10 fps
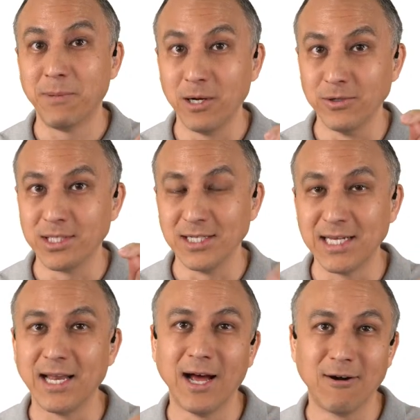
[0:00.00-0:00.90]
propose the
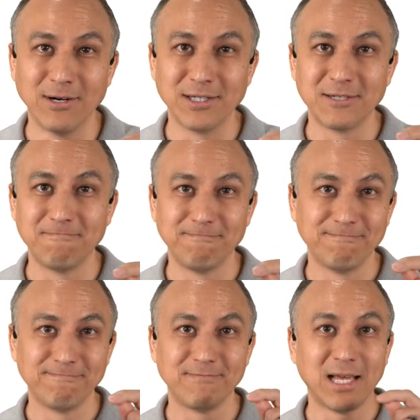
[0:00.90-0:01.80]
10 hours.
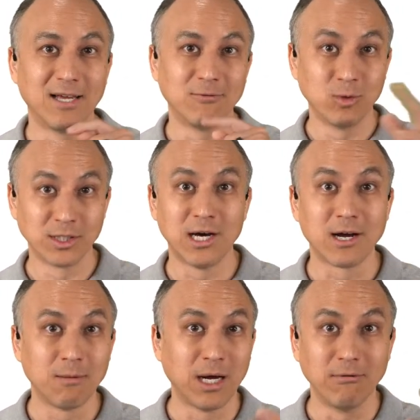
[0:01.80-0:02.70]
And we'll
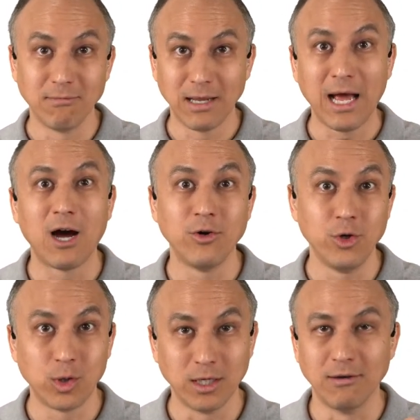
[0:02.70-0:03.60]
talk about how
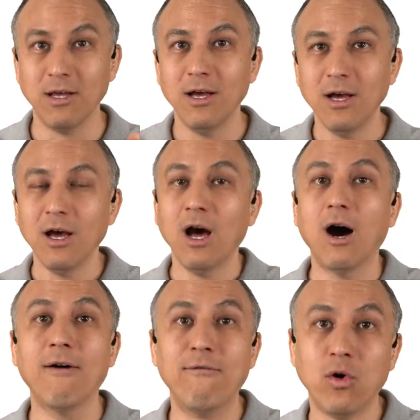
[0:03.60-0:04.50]
you can
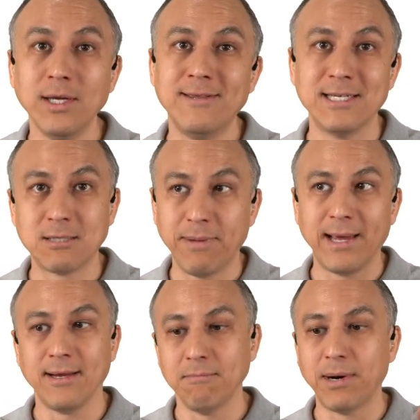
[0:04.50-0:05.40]
avoid this
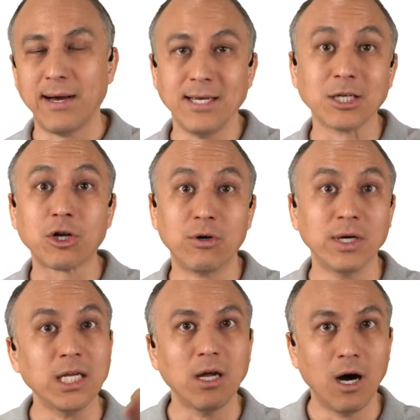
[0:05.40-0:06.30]
pain by
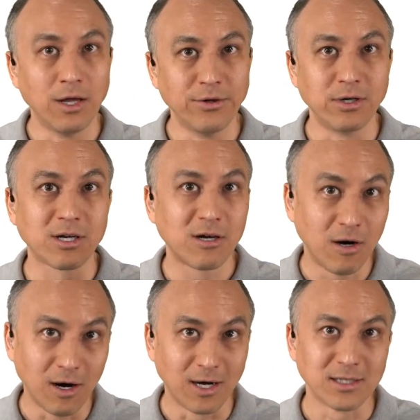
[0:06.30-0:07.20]
incurring other
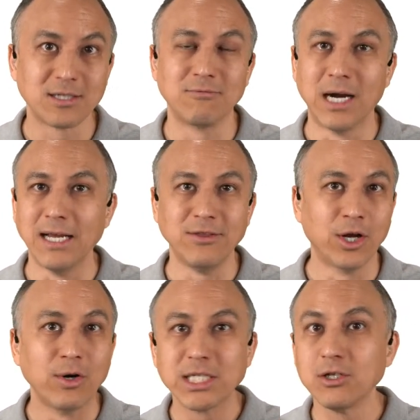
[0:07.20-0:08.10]
costs, right?
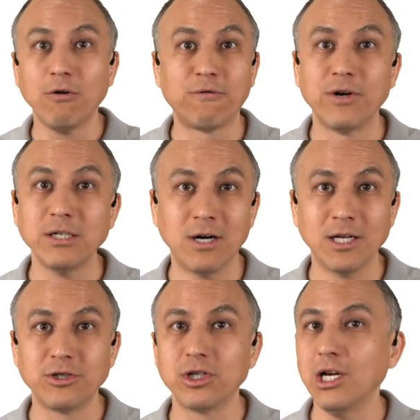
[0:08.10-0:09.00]
There is no free
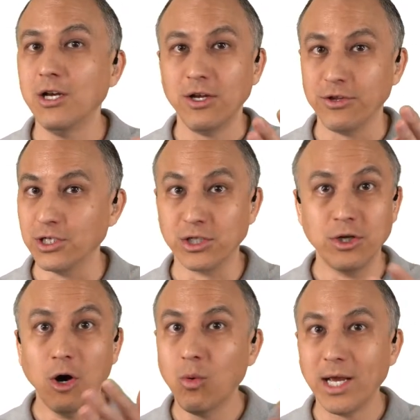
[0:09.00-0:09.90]
lunch. There's
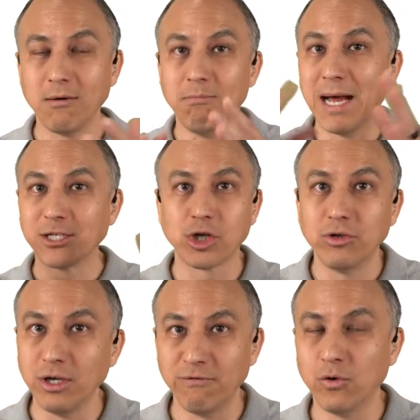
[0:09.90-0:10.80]
no way to
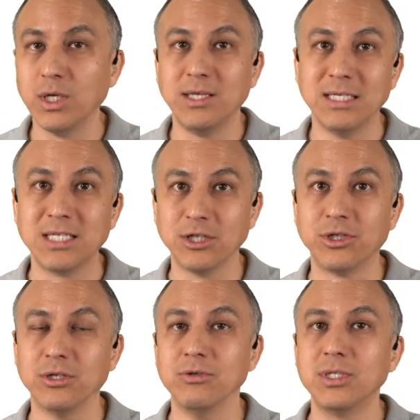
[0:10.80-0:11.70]
magically avoid these
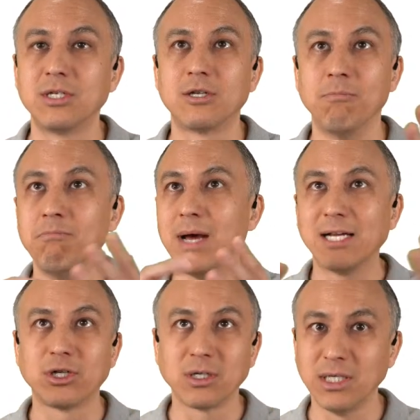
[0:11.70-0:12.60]
issues, to
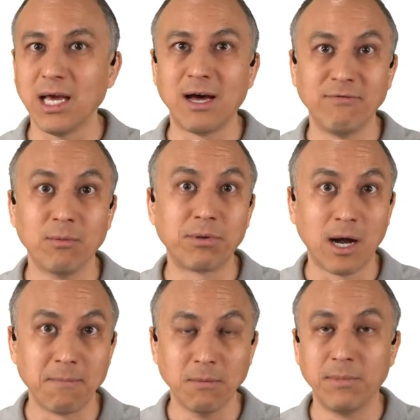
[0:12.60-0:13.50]
magically have the
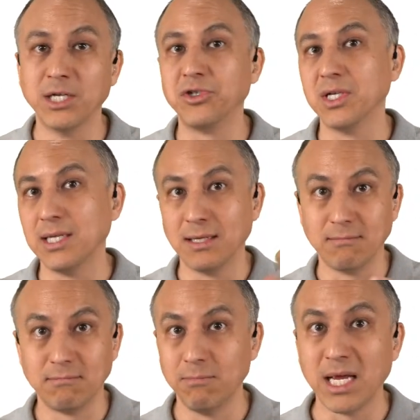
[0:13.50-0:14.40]
proper budget
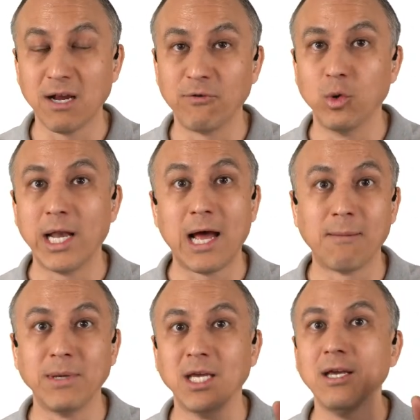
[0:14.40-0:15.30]
and make everyone
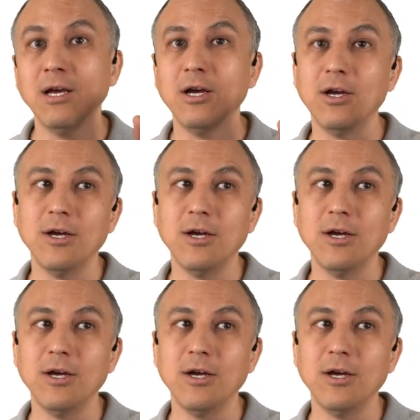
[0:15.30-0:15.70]
happy.